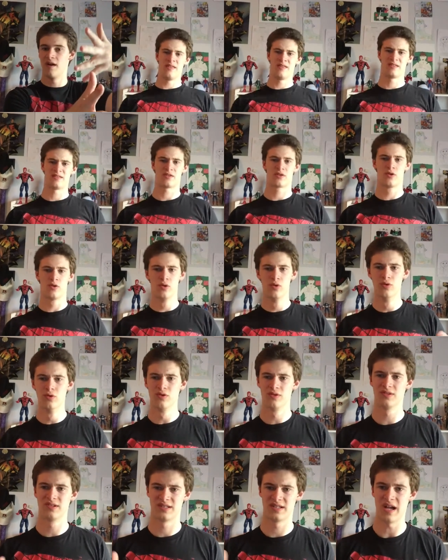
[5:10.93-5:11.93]
It's
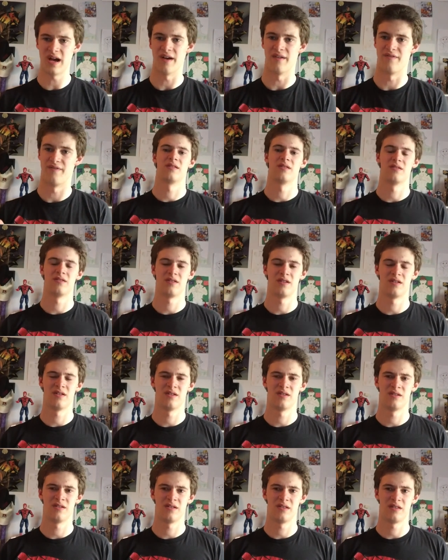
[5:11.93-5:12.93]
cool stuff.
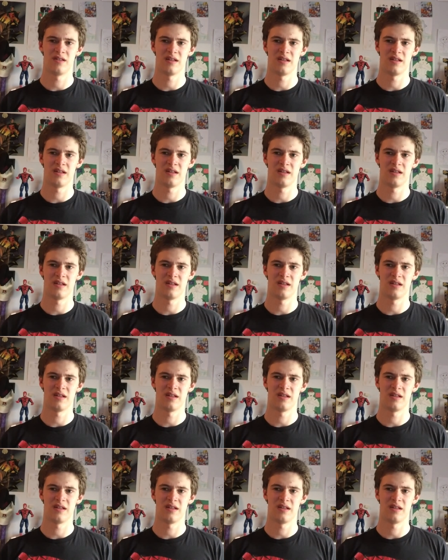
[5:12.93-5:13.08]
They're